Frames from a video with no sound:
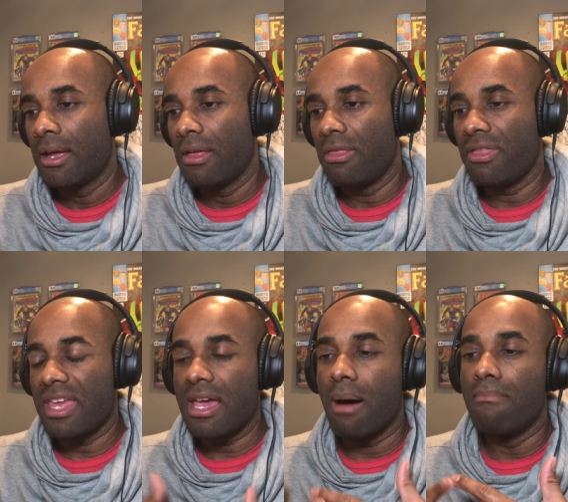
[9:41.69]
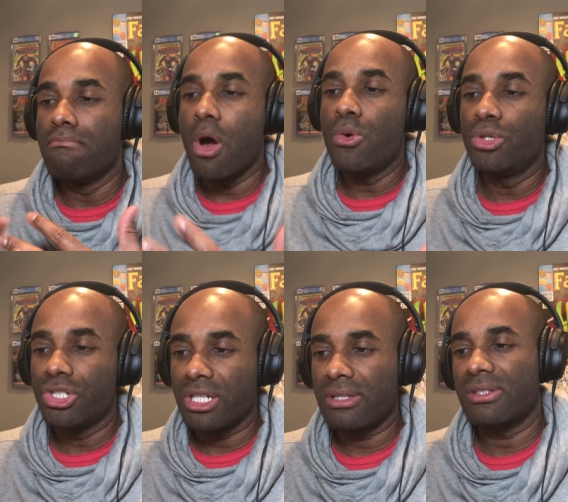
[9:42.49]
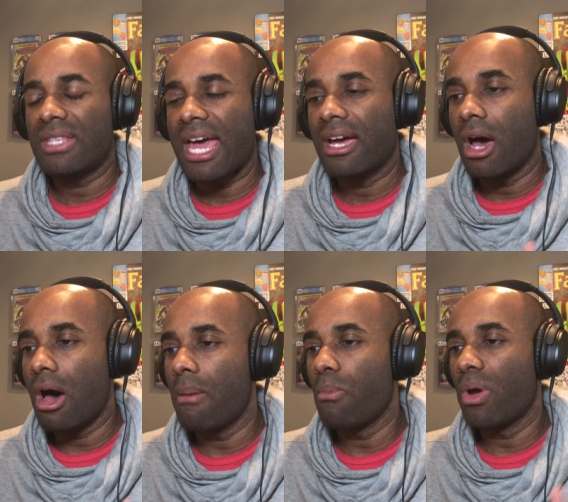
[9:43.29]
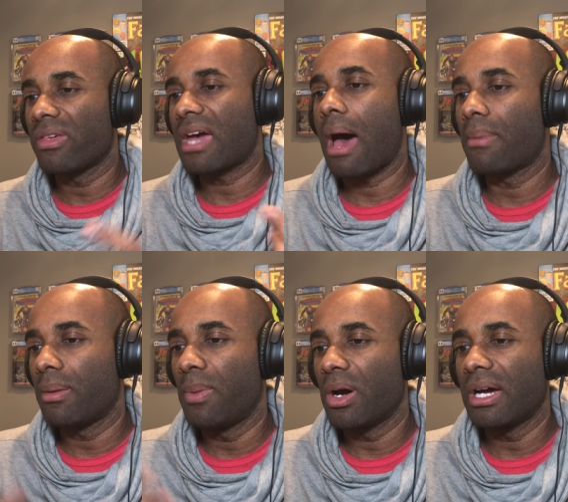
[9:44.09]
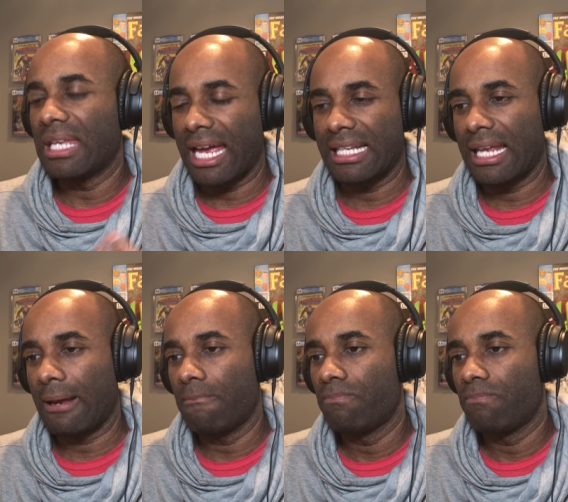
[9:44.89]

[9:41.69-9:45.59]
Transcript: the emotions that come with comic book collecting.